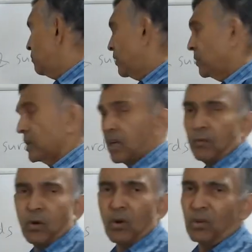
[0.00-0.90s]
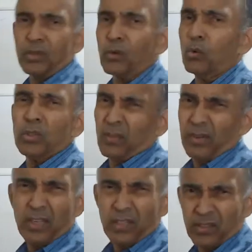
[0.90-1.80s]
will cover all the rules of
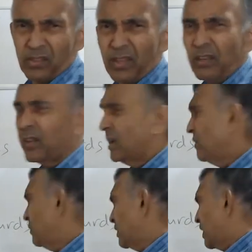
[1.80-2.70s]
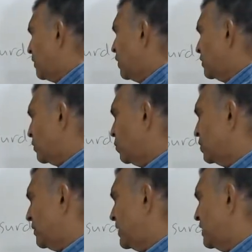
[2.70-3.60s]
indices. Yeah. We will cover all the
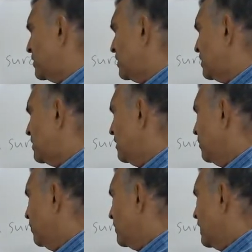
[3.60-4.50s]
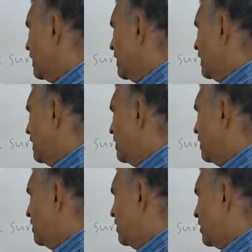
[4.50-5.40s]
rules of indices.
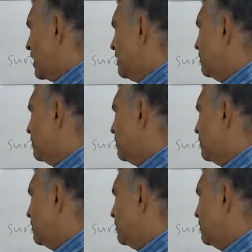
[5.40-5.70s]
Okay,